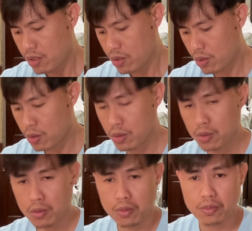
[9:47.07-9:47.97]
So
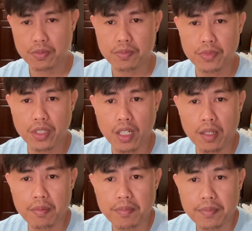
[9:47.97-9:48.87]

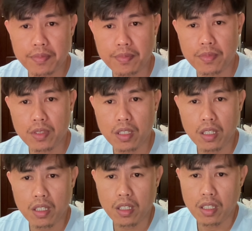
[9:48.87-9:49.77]
yeah,
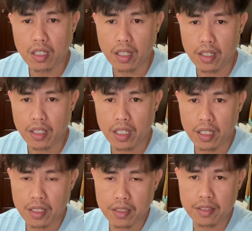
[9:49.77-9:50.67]
and
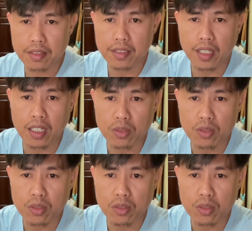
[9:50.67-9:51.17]
then yeah,